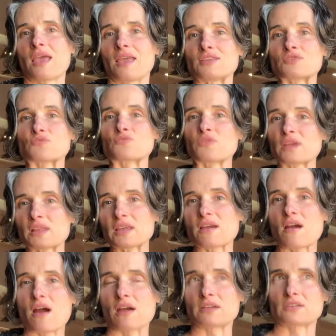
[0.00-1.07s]
It's really
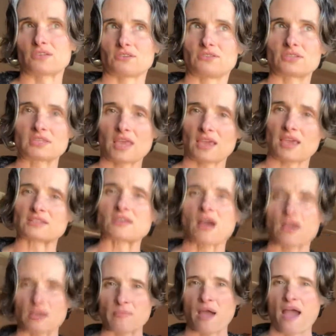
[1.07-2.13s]
hard to, just like I
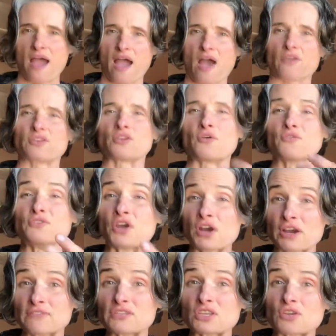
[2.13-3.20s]
talk about how, you know,
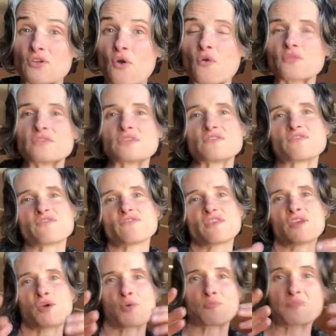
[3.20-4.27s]
nerves can only
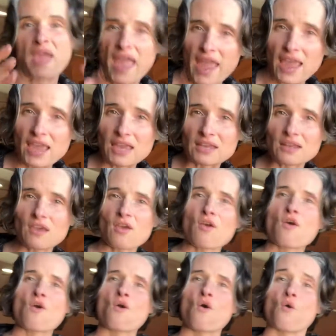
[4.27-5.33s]
feel pain
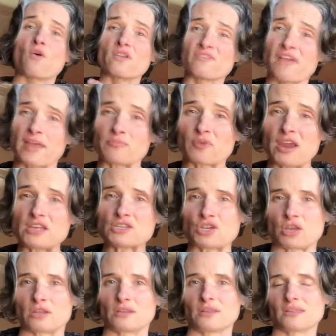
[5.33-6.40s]
or
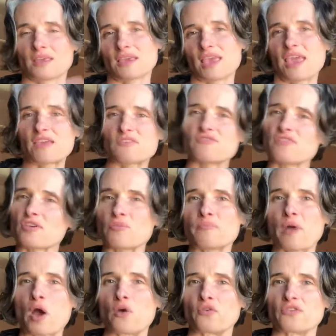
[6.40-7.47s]
vibration. They can't feel
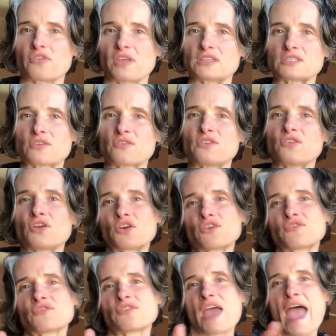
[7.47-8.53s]
both. And so the
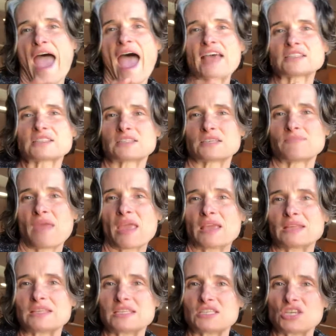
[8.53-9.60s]
nerve has to make
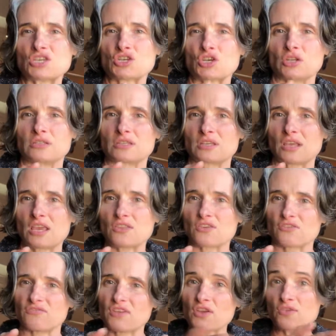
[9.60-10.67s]
a decision to either
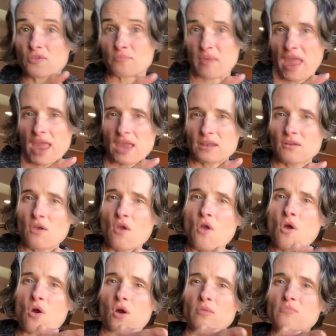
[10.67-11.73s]
feel the pain
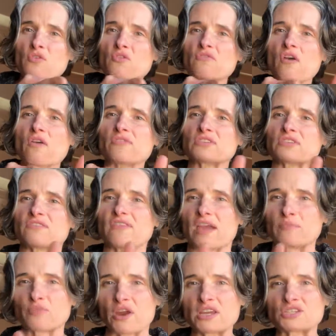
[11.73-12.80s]
or move over to
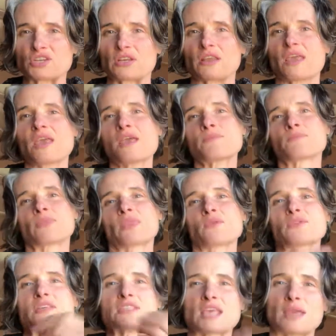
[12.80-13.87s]
vibration.
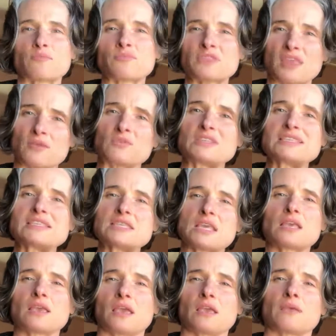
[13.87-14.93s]
Well, the same thing with
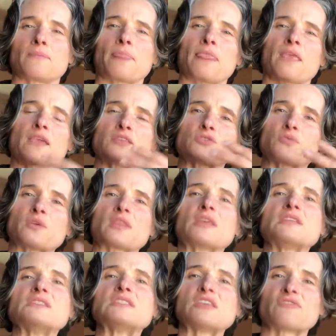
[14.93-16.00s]
singing. It's
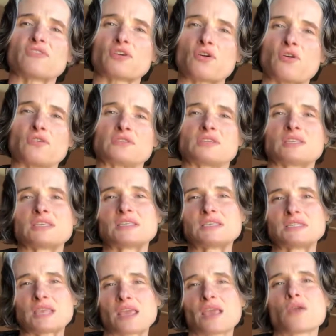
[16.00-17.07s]
really difficult to
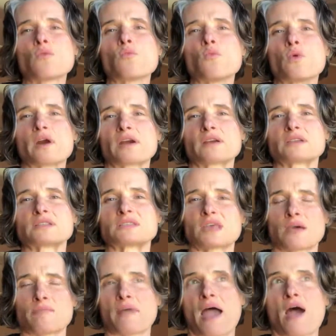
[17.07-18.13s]
sing words
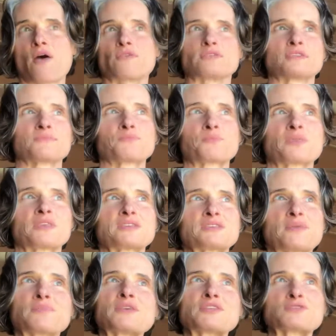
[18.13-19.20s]
about
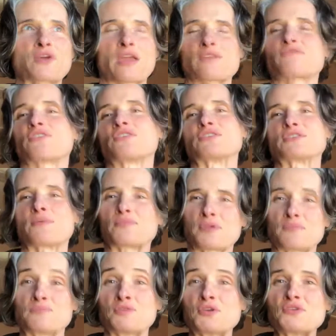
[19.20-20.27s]
something triumphant or
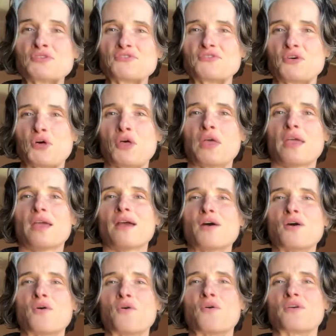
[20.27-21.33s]
something beautiful,
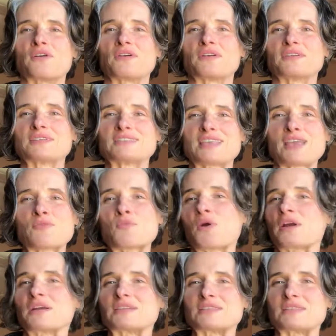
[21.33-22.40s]
or sing
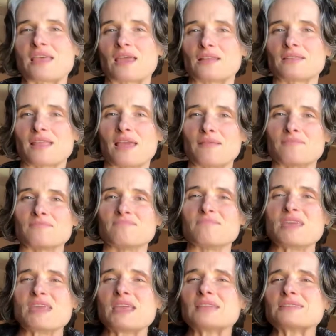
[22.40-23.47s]
words that
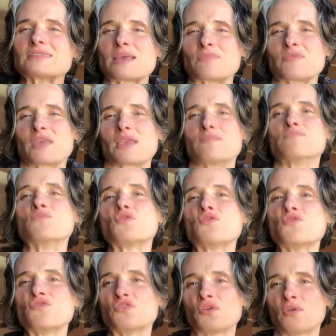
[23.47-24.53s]
mean something and
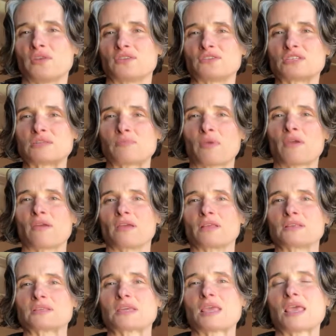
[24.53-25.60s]
move you in your
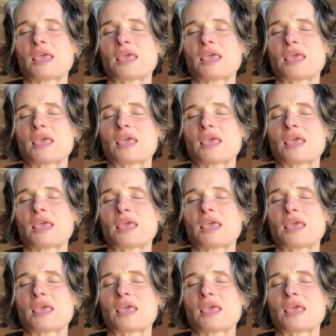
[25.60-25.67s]
spirit.